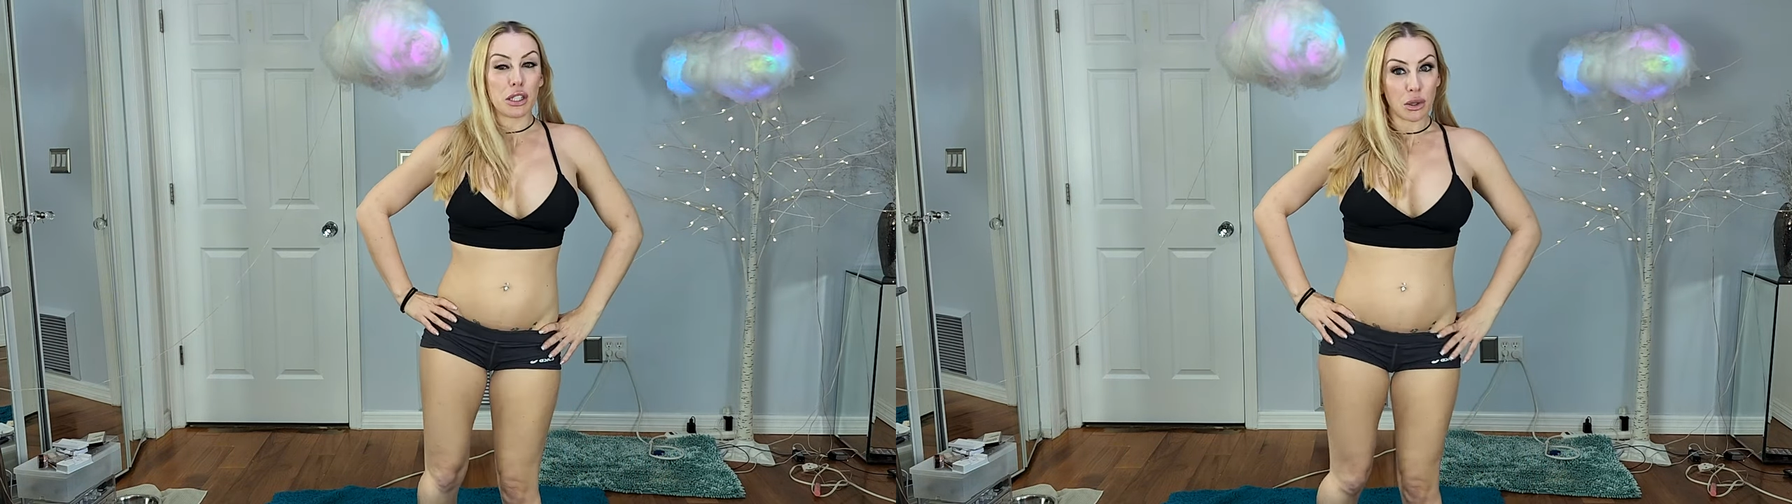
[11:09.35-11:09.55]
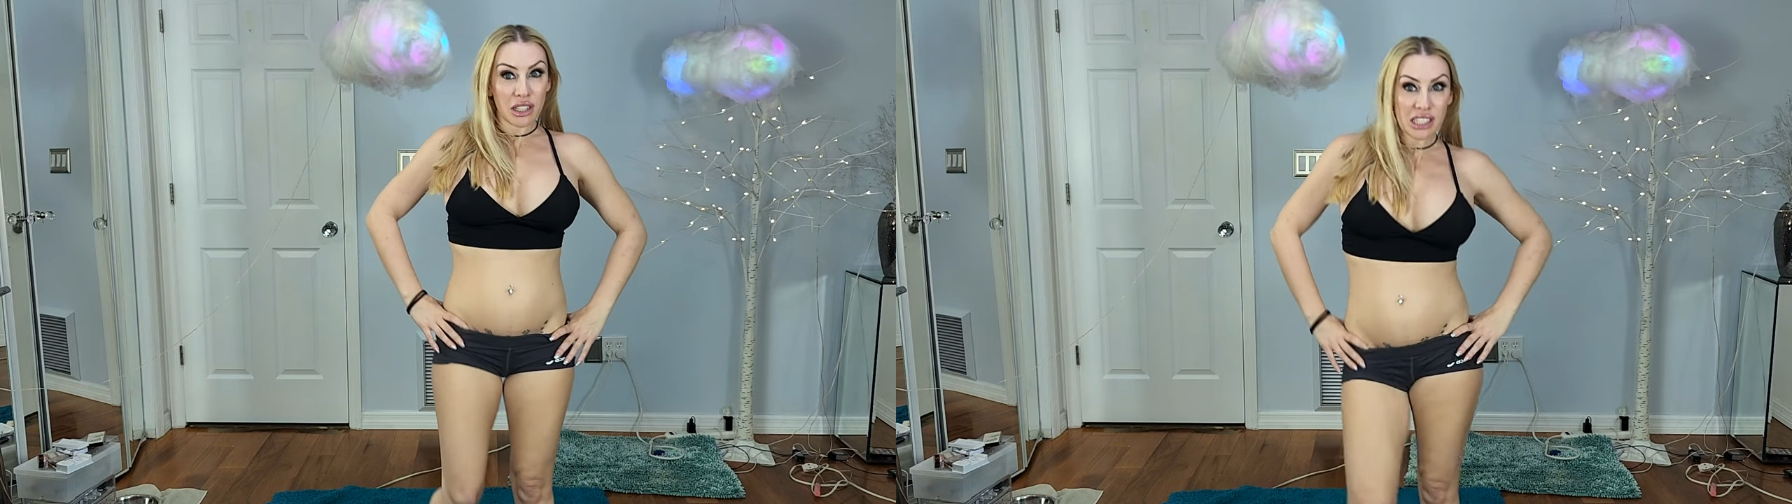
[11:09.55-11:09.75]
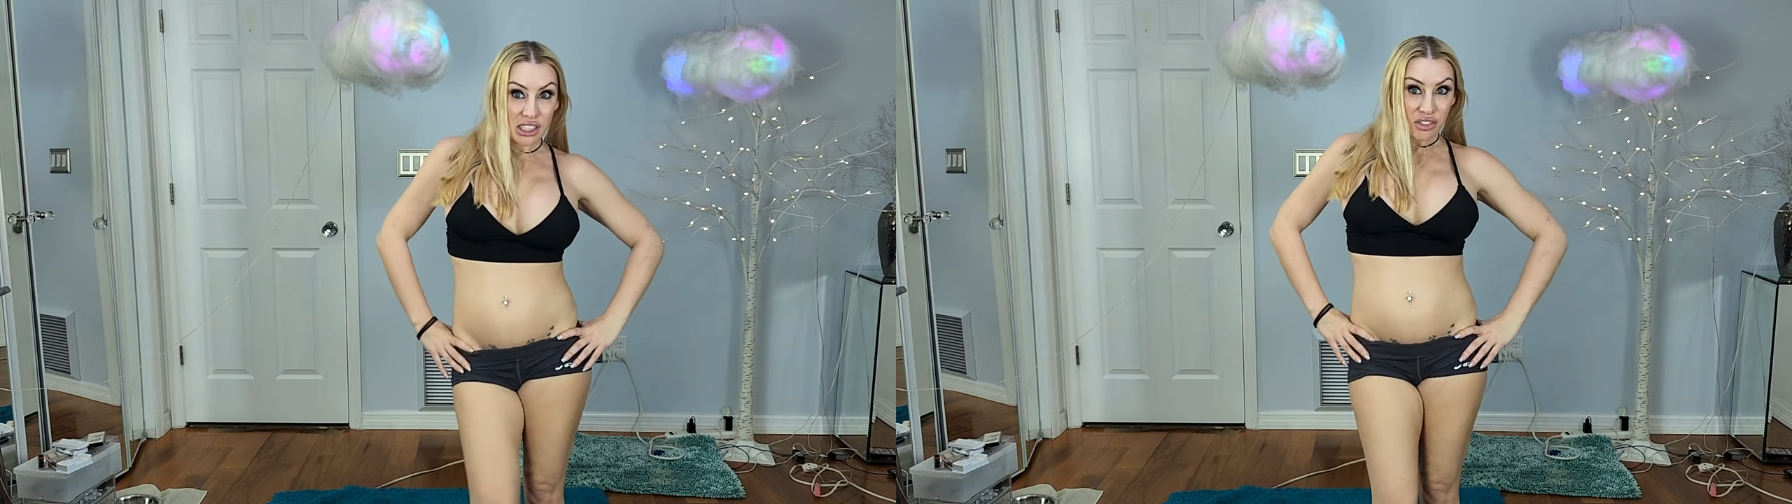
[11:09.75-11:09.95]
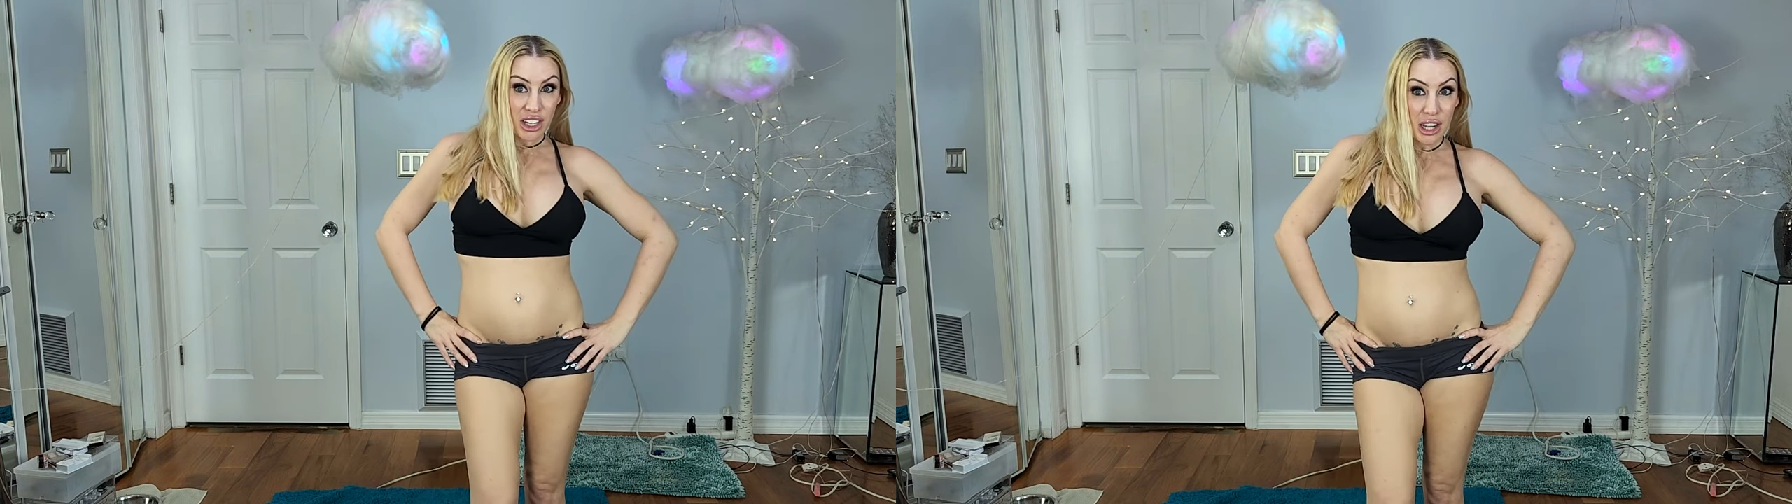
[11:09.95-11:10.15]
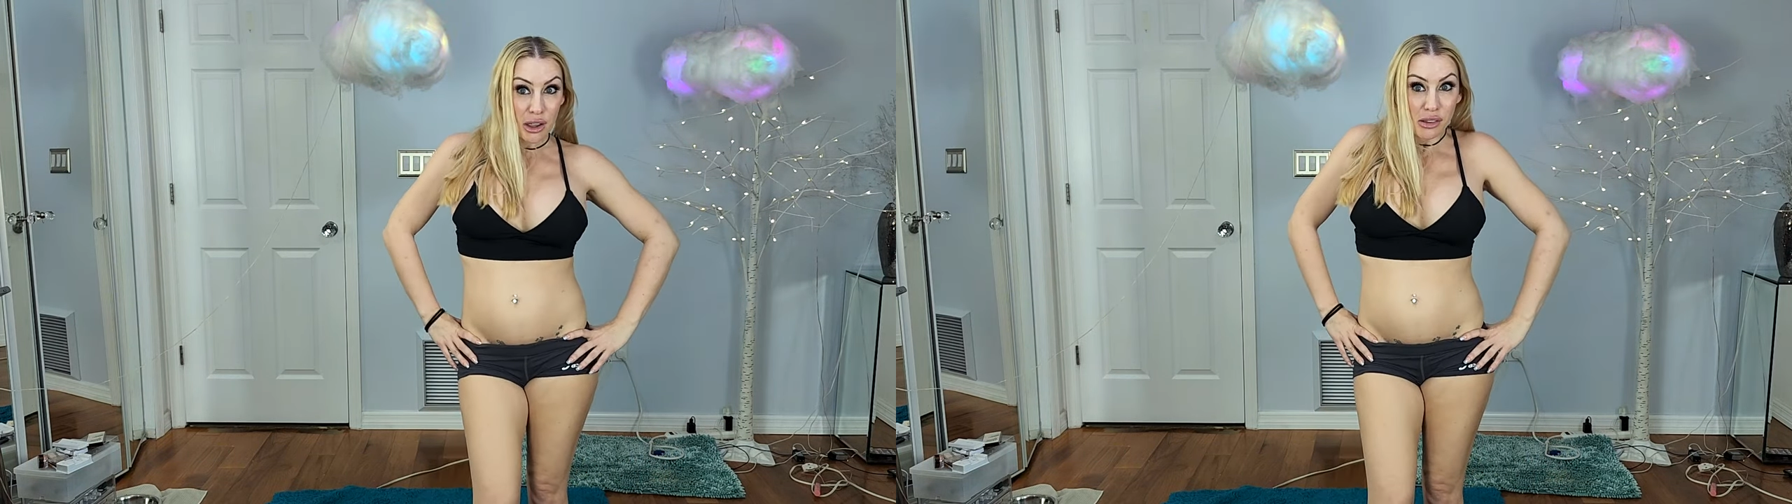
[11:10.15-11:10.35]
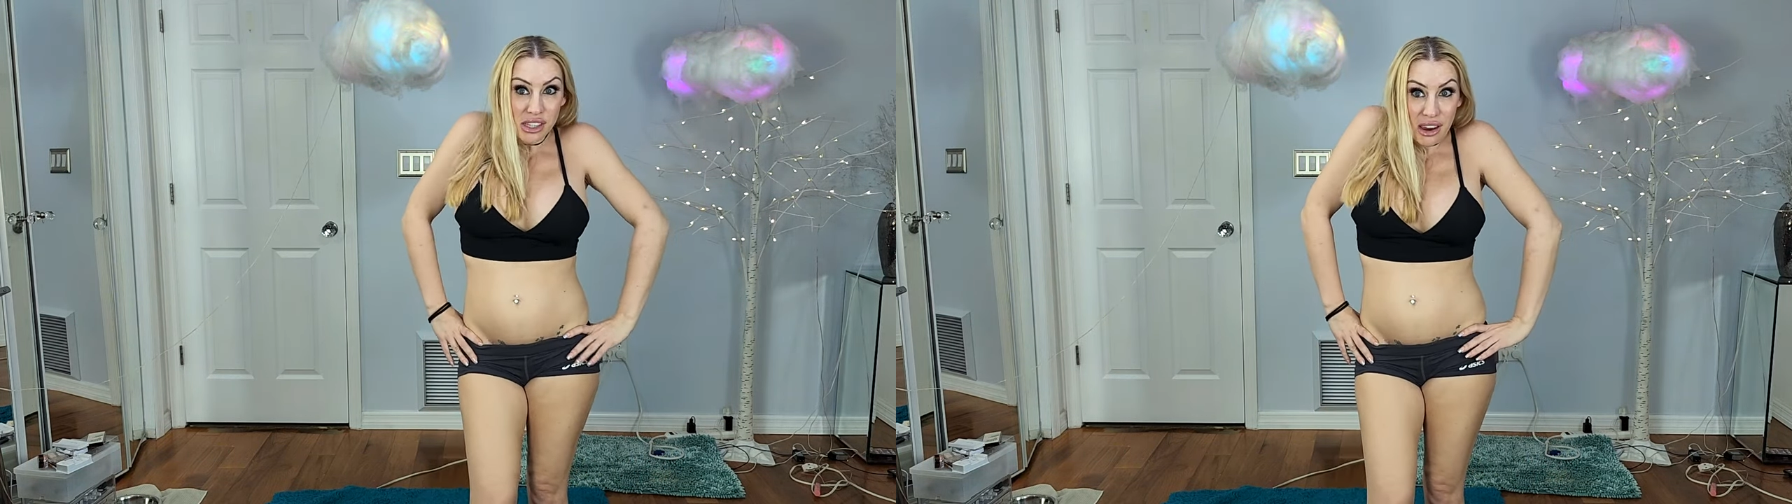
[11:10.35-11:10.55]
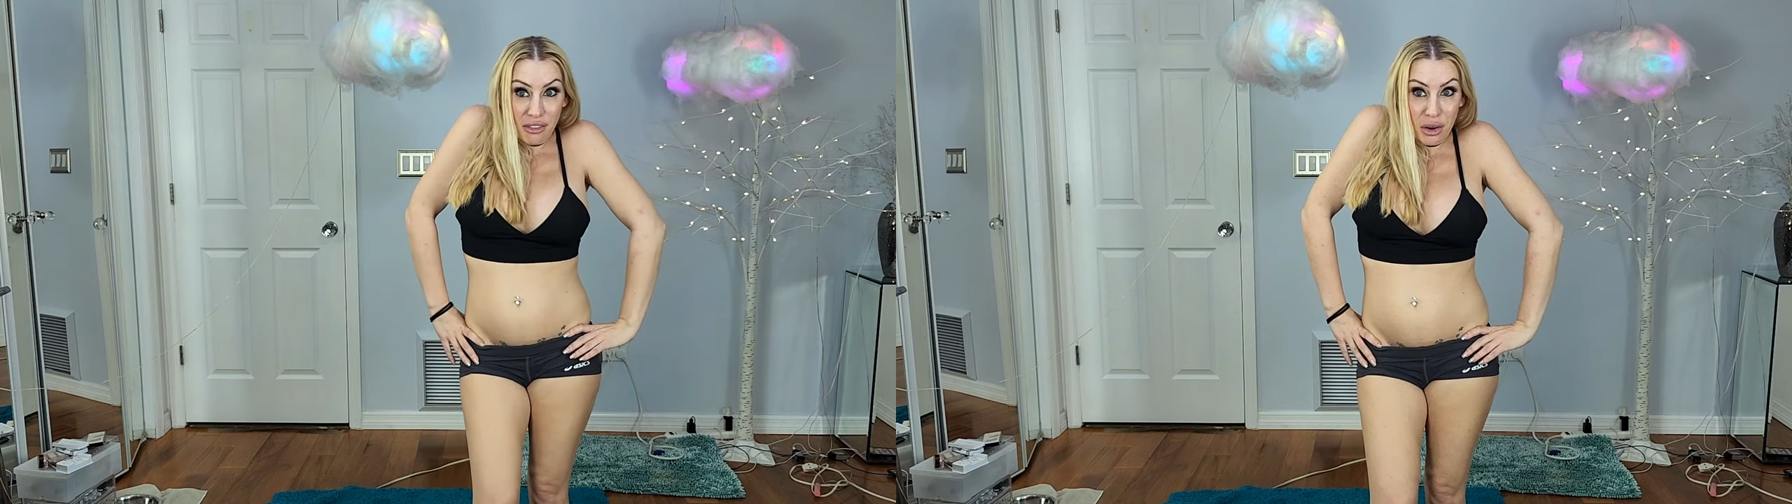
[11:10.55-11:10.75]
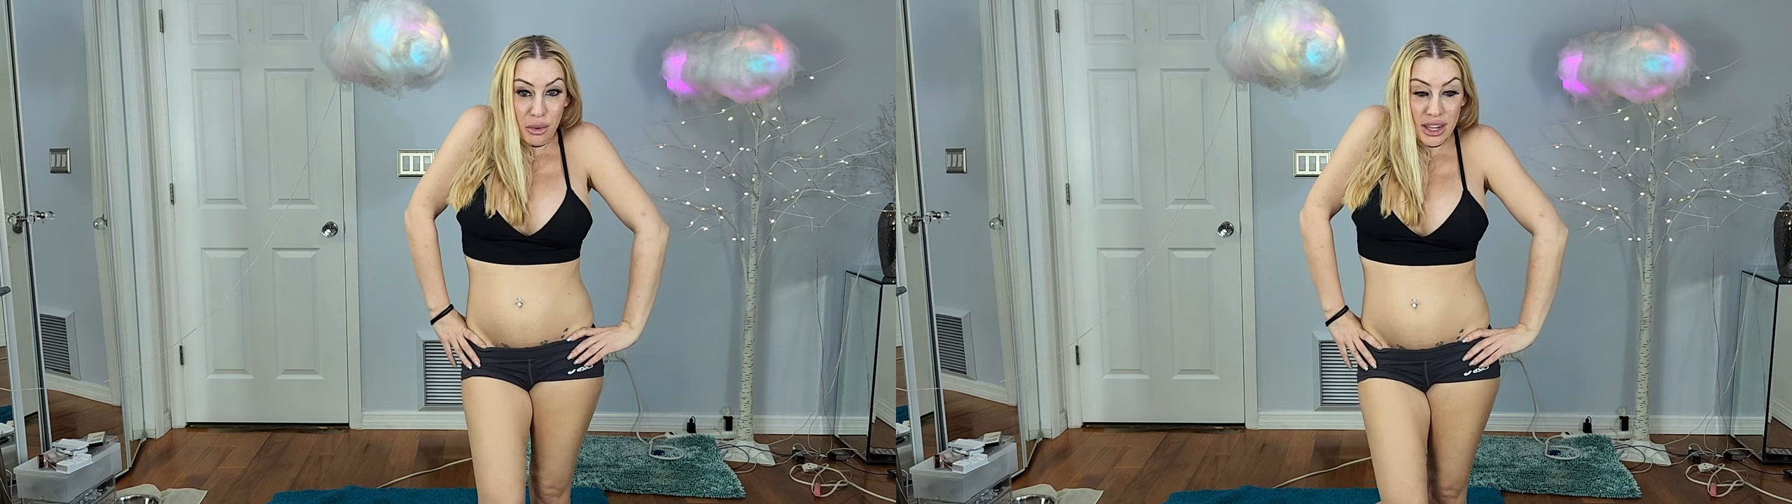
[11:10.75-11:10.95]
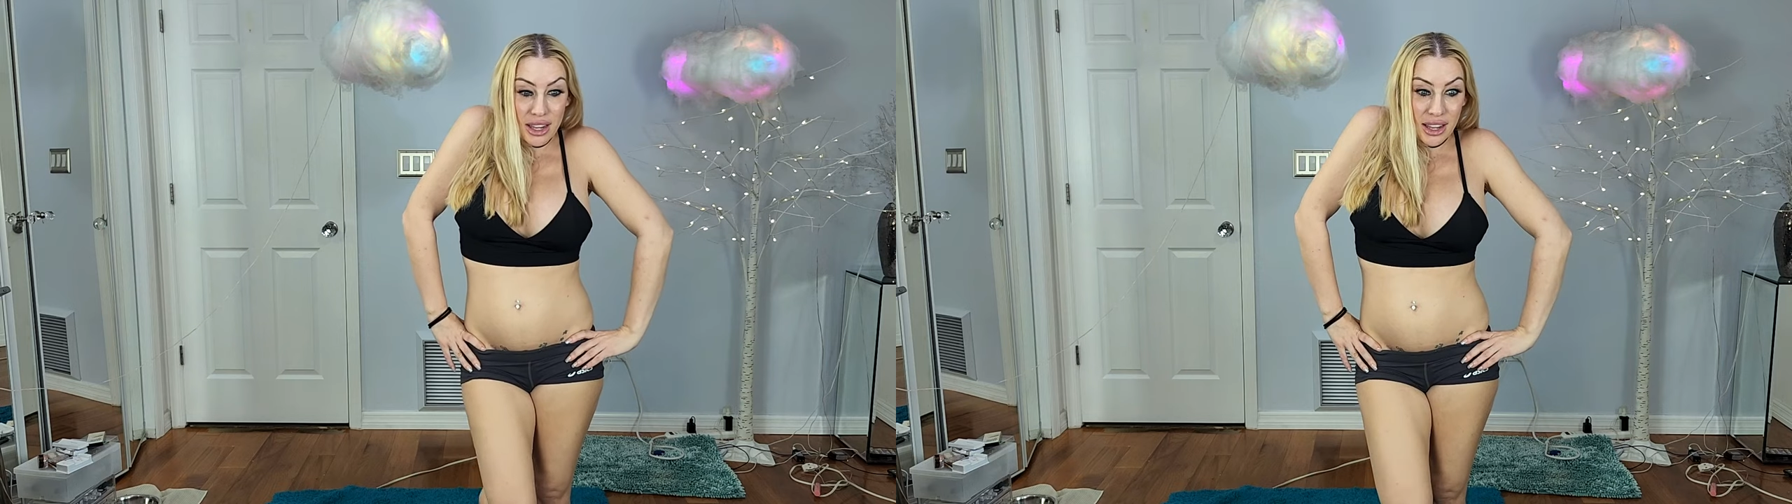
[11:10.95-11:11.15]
doing these videos every week.